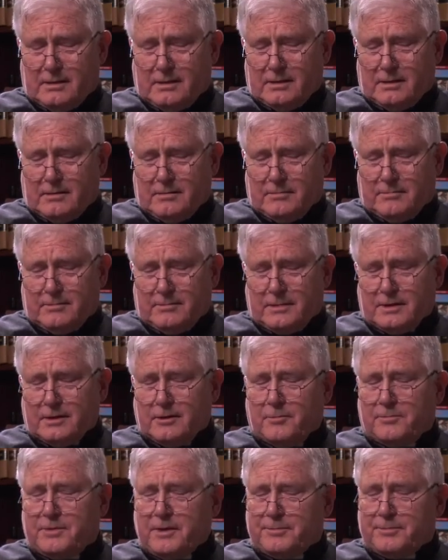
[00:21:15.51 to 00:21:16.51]

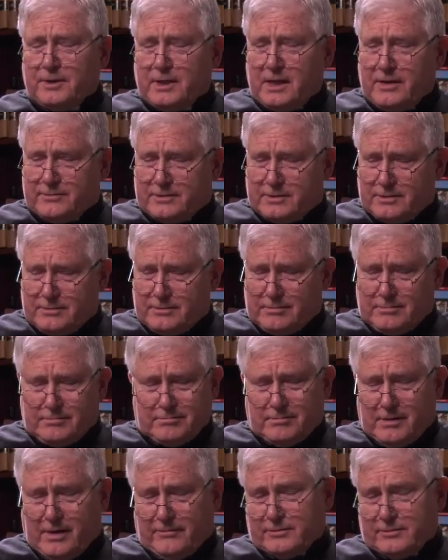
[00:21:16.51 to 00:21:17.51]
know, people have
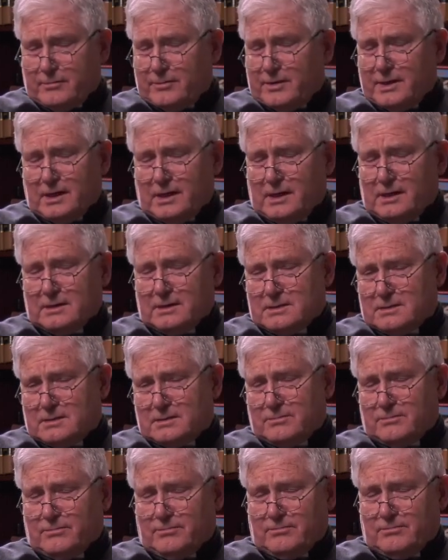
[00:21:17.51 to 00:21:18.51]
to
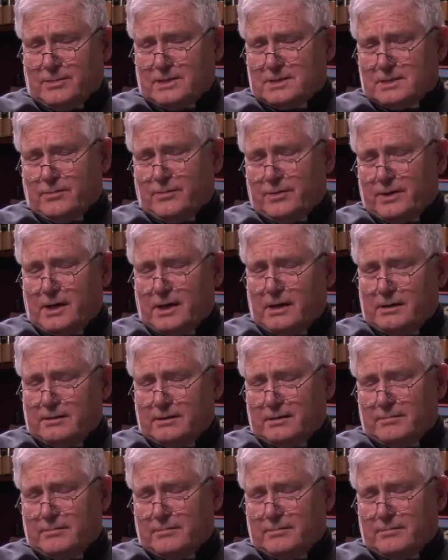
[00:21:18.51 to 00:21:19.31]
realize what's going on.